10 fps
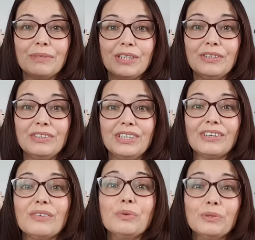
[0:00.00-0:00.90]
but usually
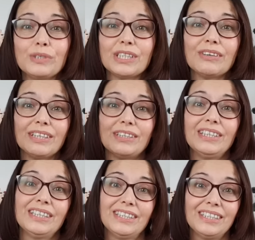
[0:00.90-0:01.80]
a wool cycle
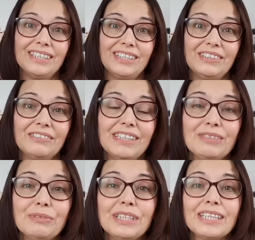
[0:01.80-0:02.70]
at 30
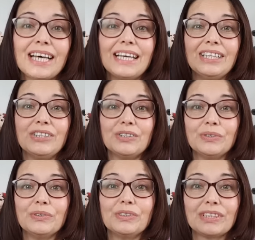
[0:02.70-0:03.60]
degrees with a
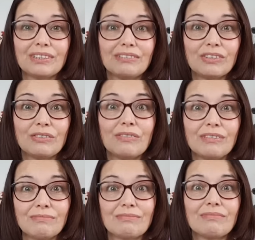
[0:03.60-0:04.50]
short,
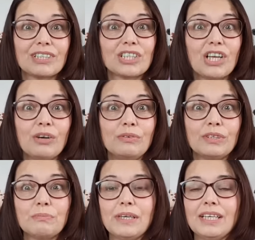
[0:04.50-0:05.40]
slow
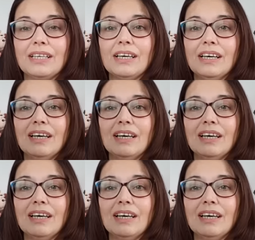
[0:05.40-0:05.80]
spin.